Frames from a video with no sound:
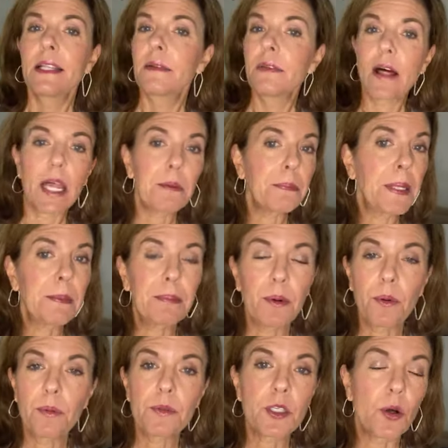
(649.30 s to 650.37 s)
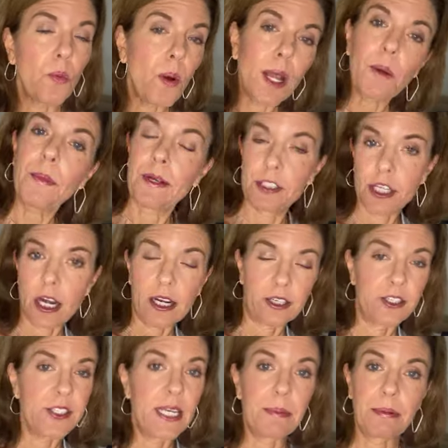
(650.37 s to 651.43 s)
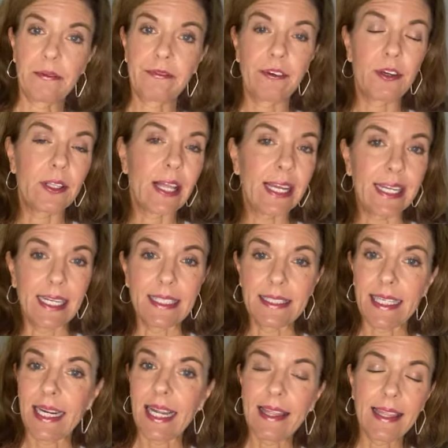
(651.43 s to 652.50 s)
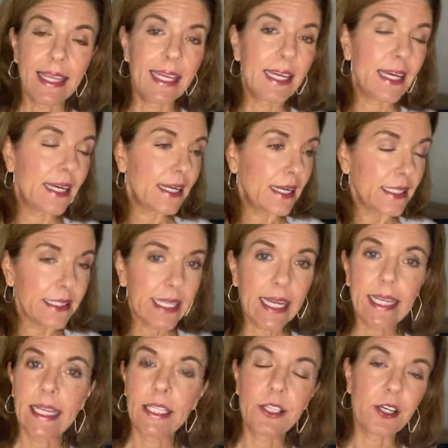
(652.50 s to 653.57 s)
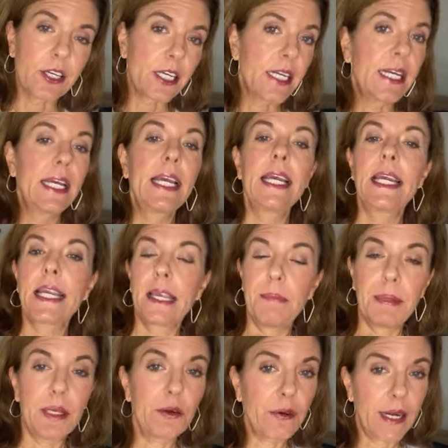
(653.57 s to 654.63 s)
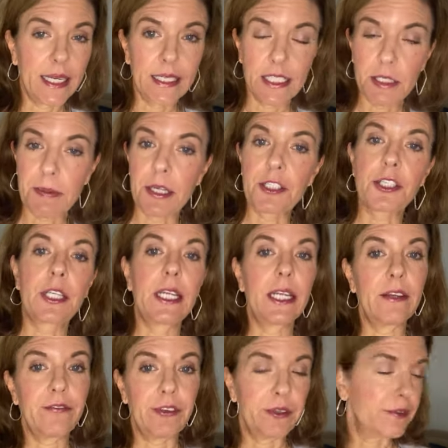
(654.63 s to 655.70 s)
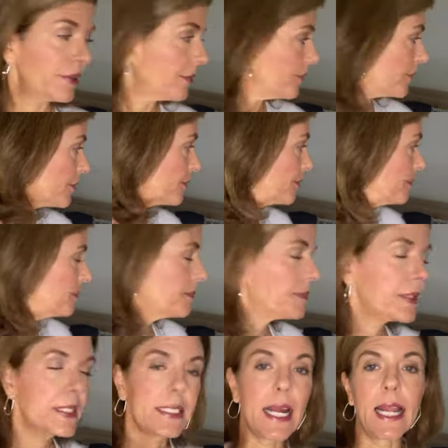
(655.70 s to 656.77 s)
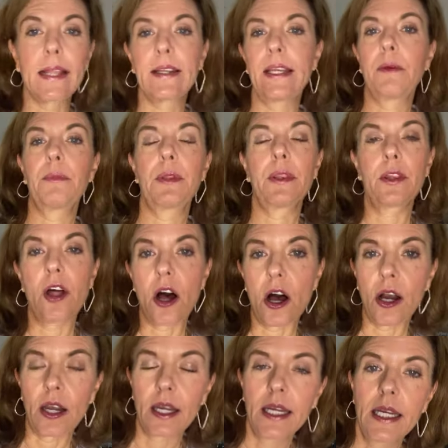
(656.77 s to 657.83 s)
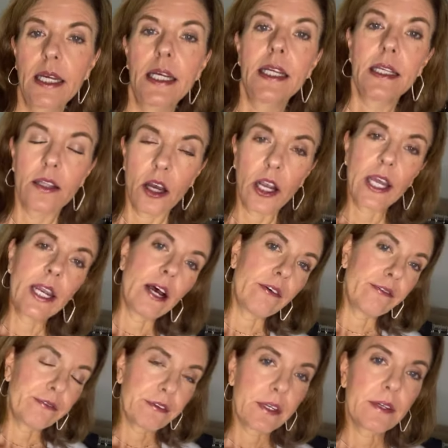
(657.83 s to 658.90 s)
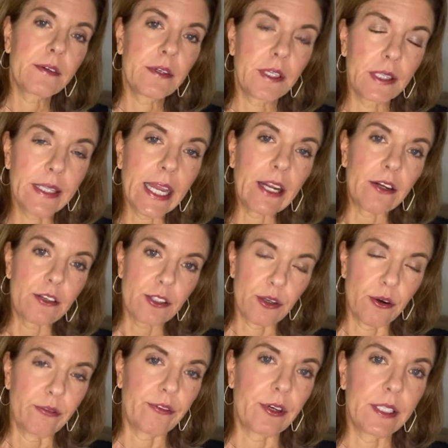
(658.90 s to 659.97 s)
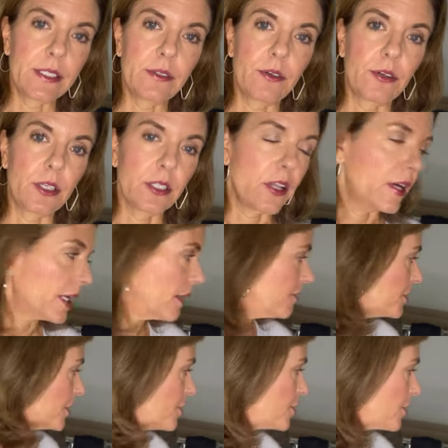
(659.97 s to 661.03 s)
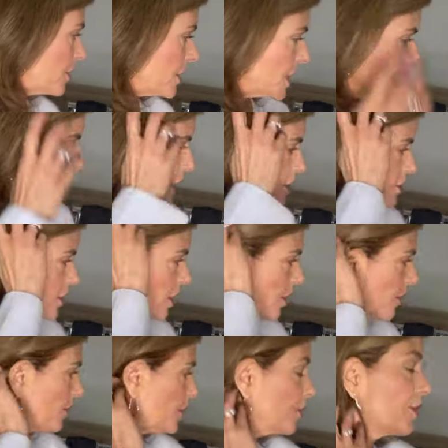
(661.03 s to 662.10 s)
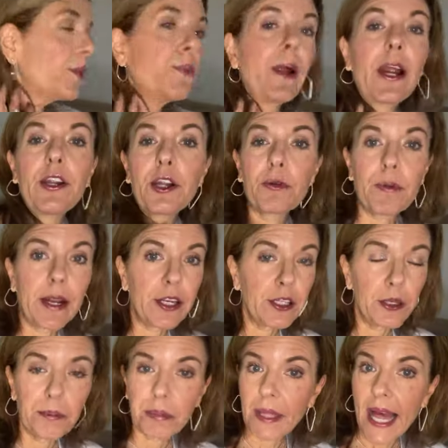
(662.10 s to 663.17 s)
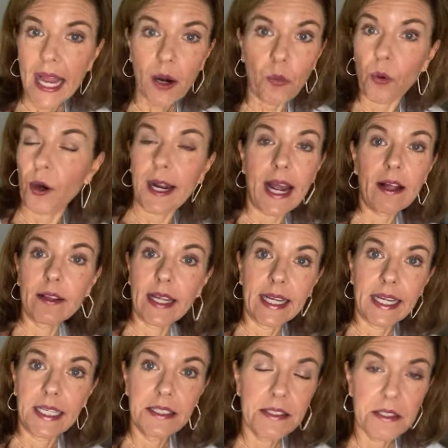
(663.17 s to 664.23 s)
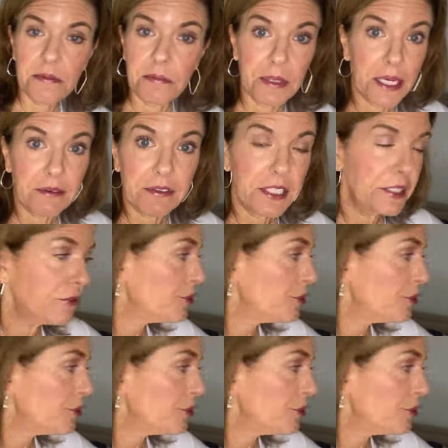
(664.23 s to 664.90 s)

A lot of people don't want to wear joggers. They prefer leggings. And I think a legging look can be great, especially if you are if you're styling it with long, long enough layers over it or a long enough t-shirt. So you could wear your regular black workout leggings, whatever you